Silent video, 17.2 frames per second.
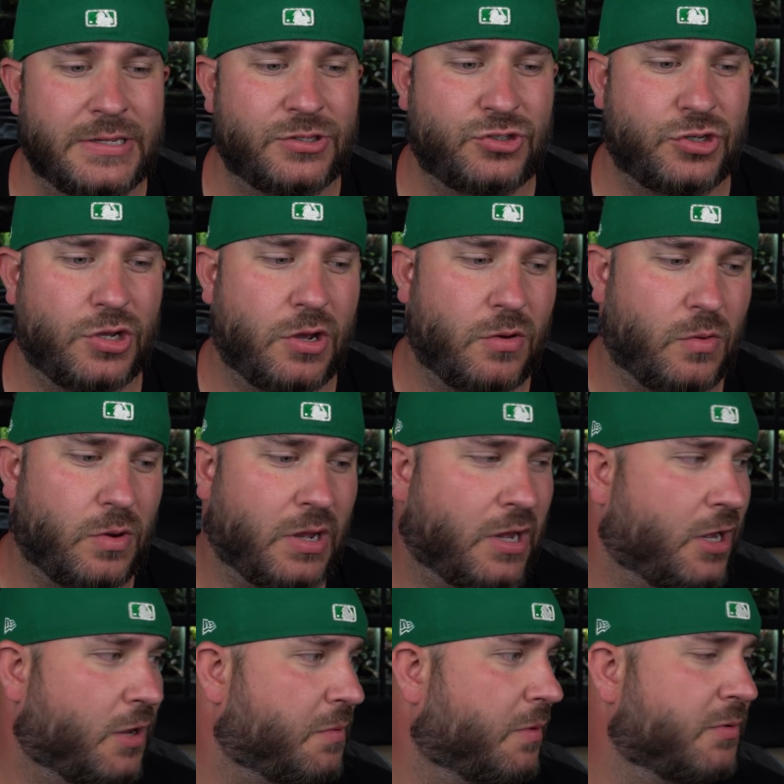So
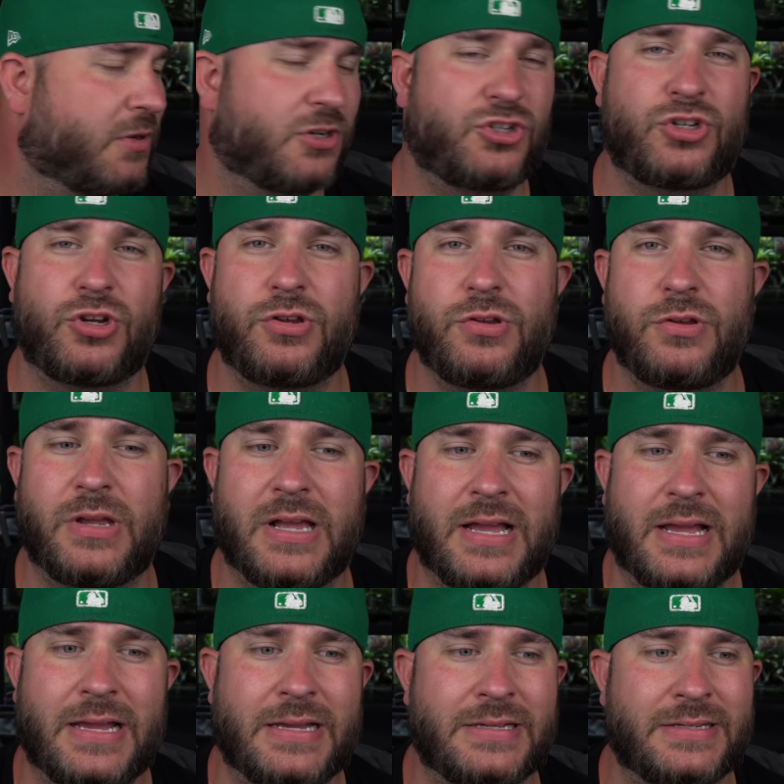um, I'm going to show you
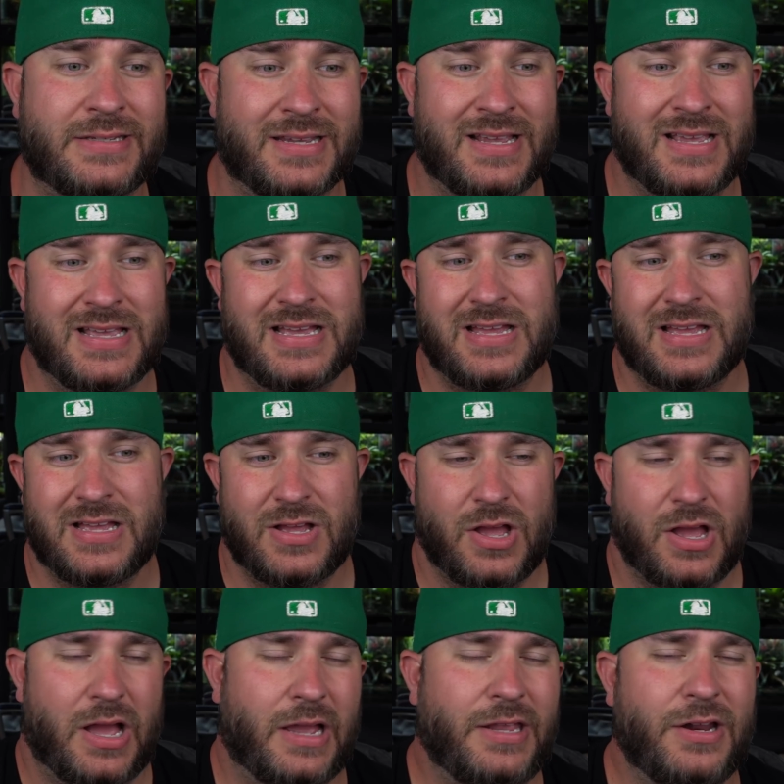guys
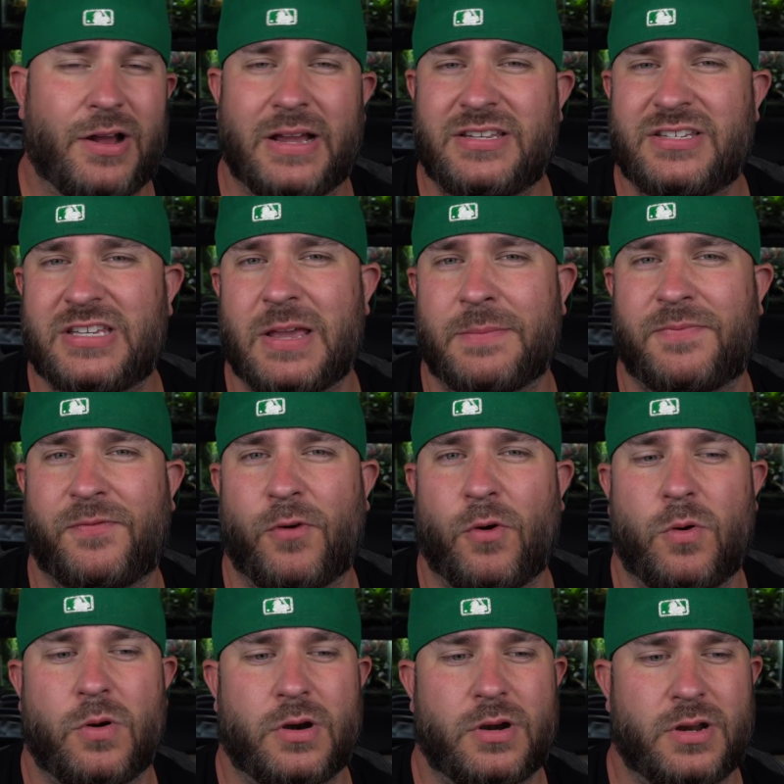you know, I skipped
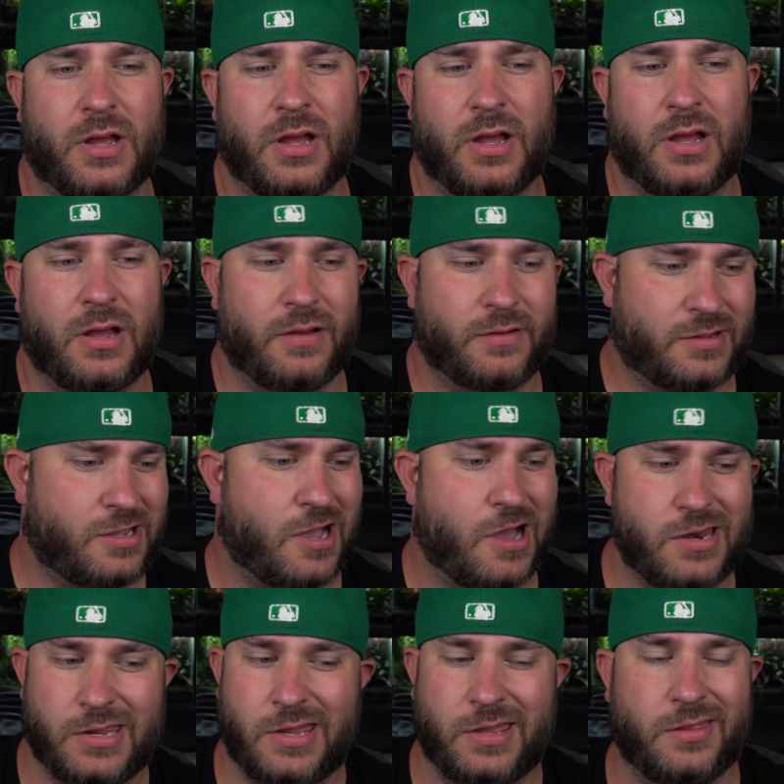forward, uh,
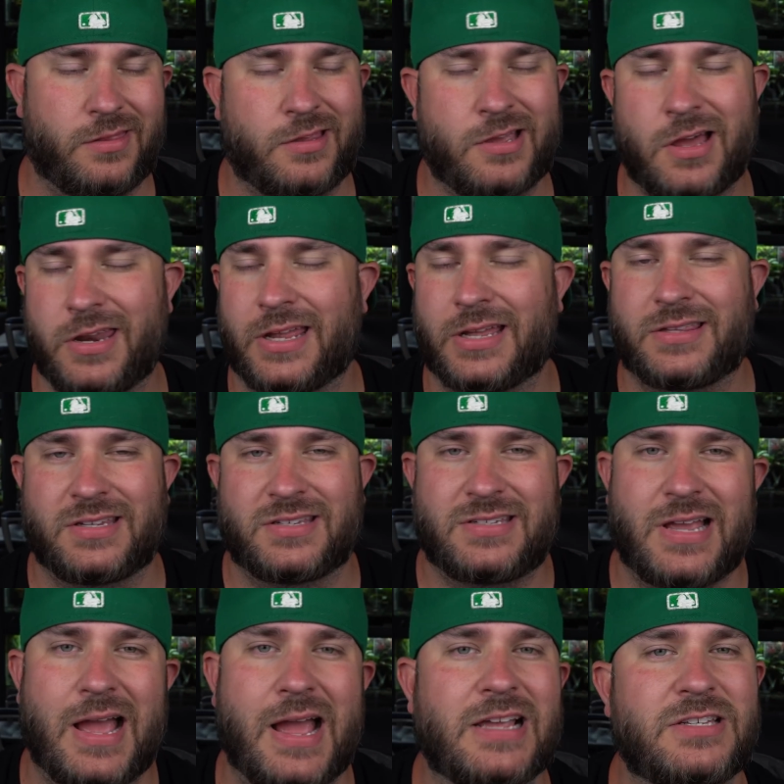cutting cutting it to
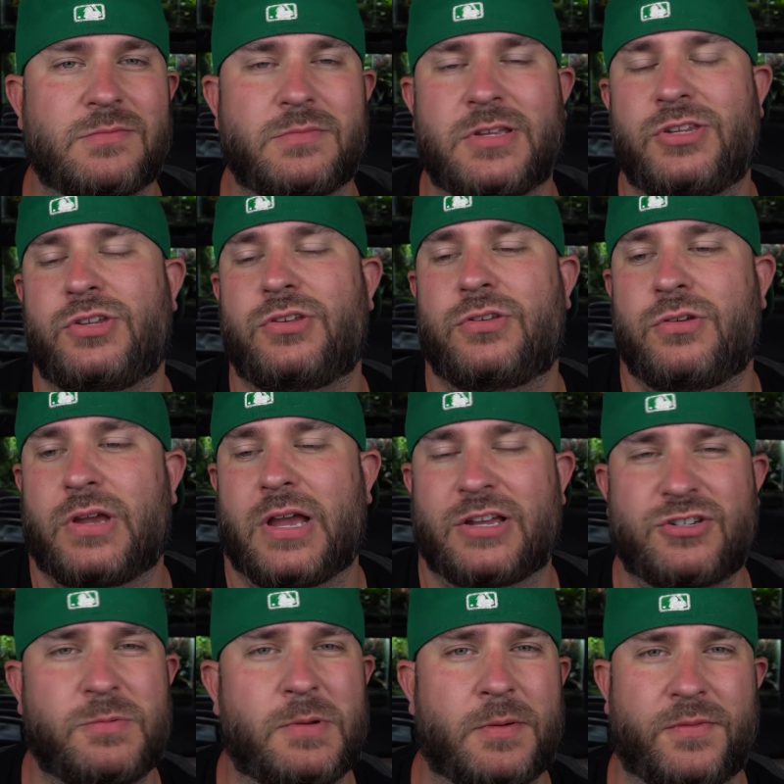size. I mean, you
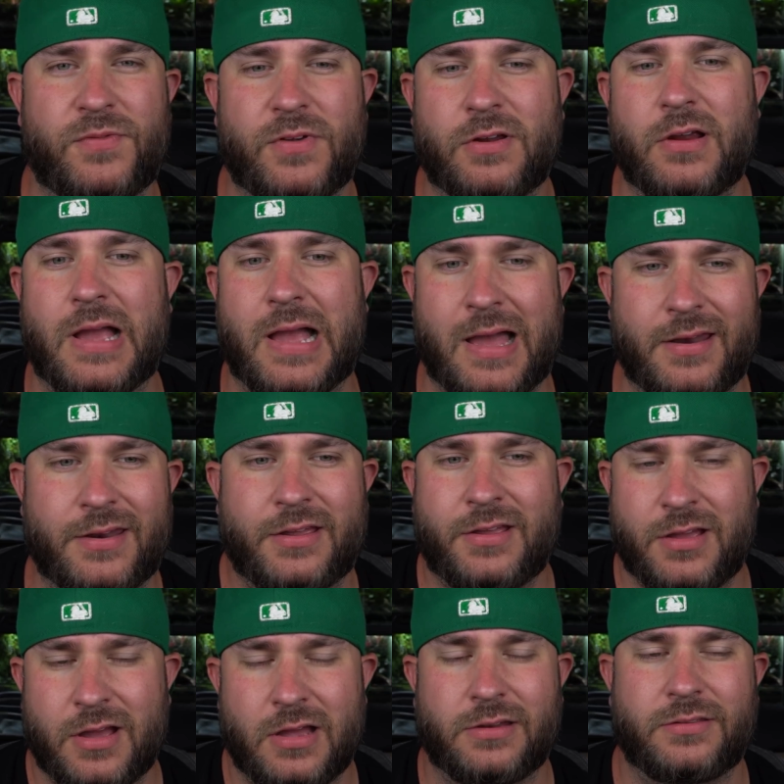guys should be able to figure out how to
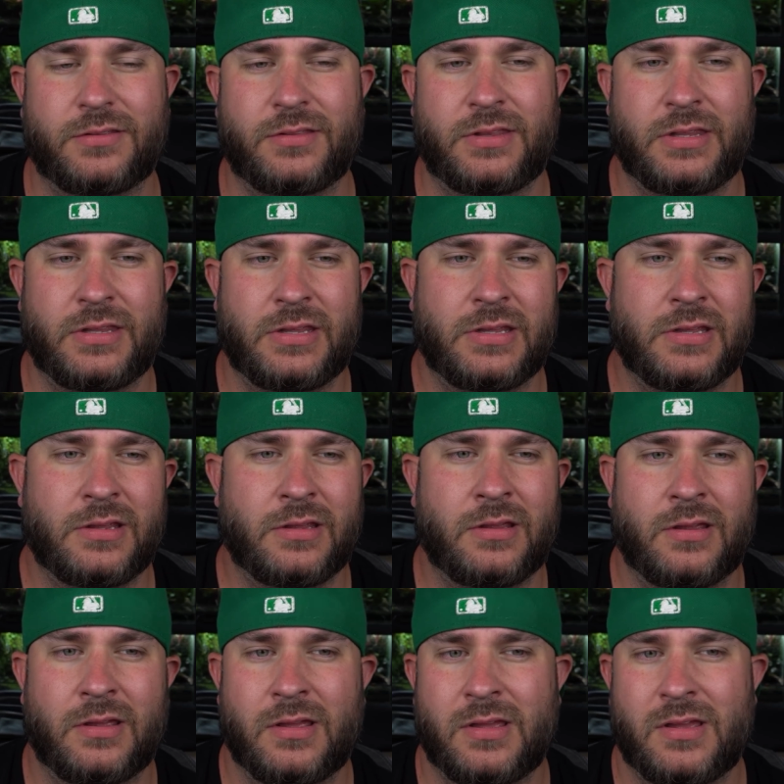cut
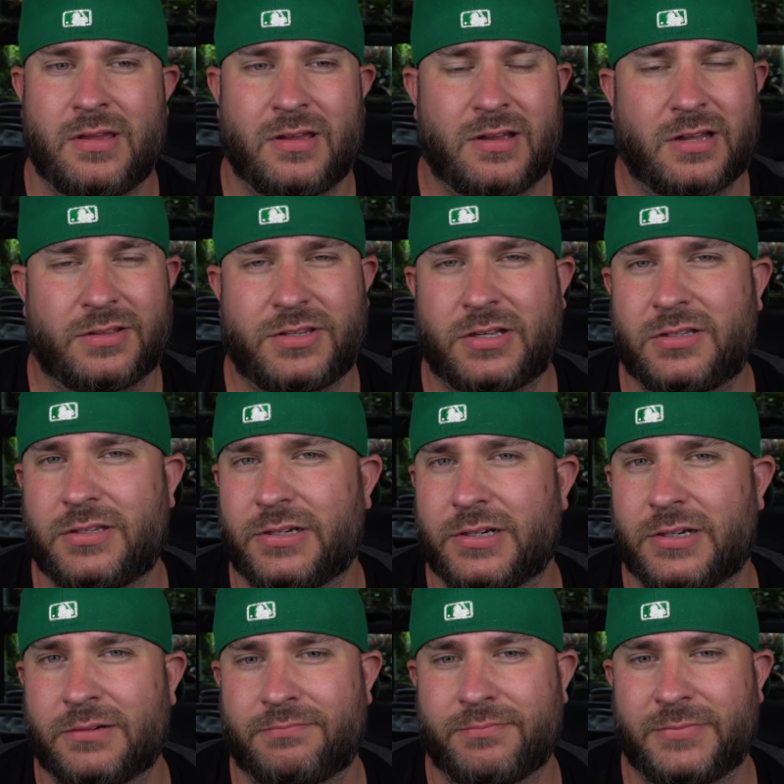the cut the
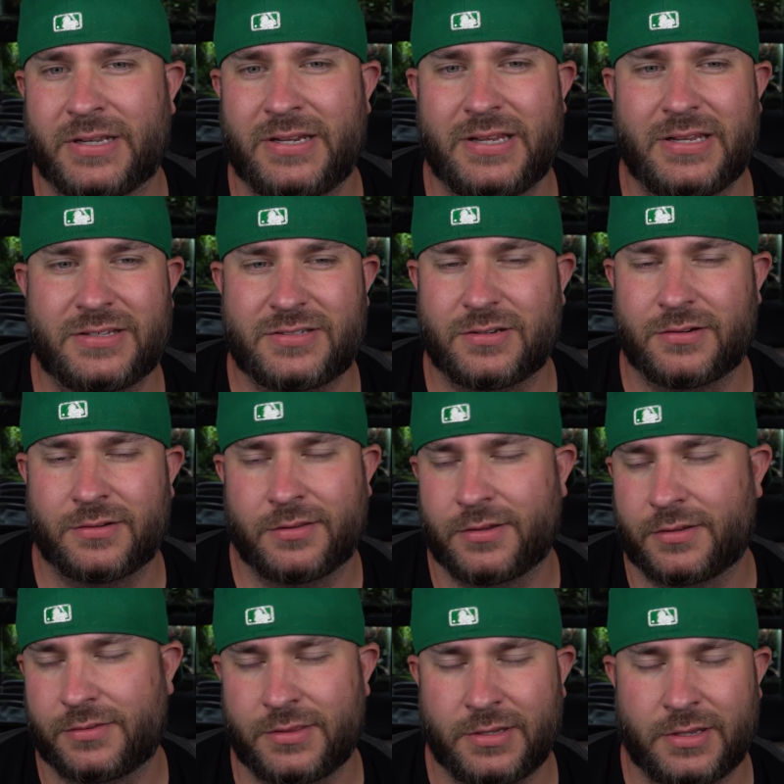clear adhesive or
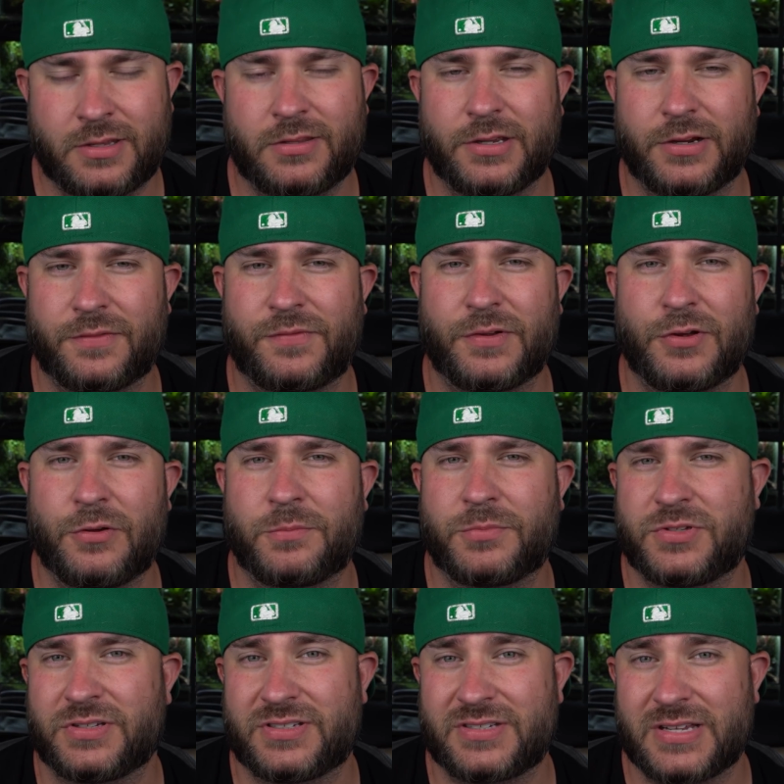the, the clear
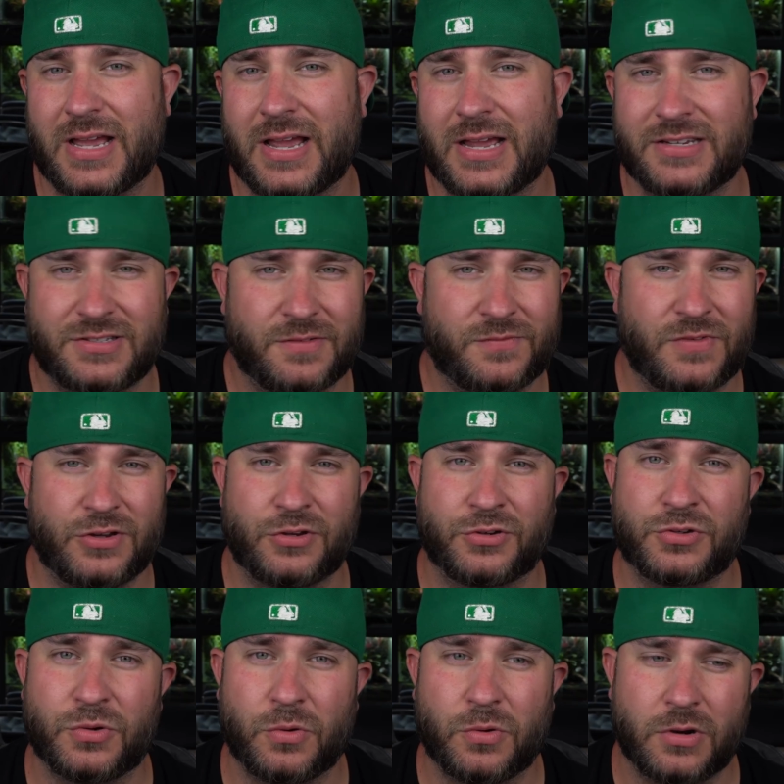film to size to fit
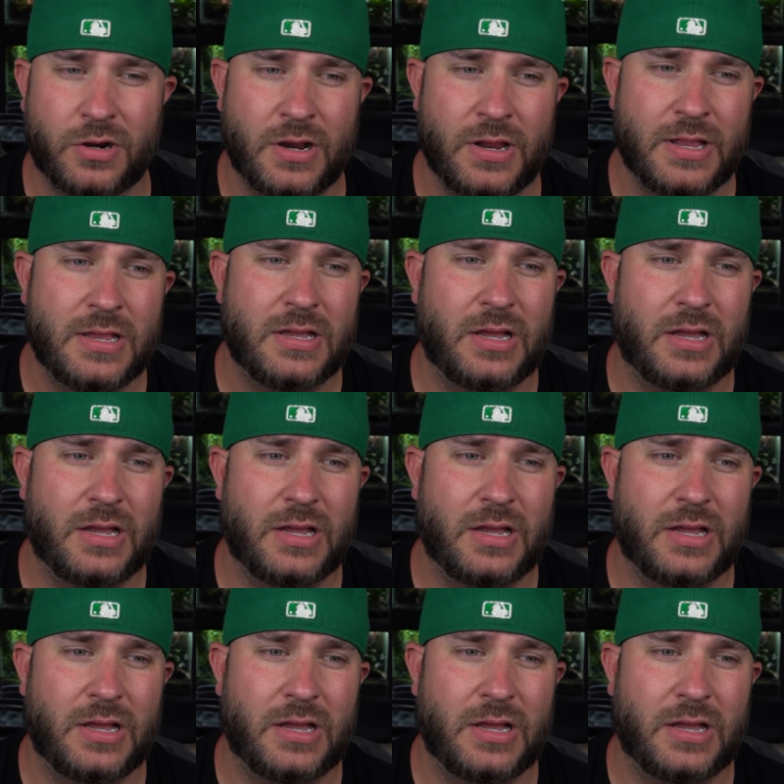your door.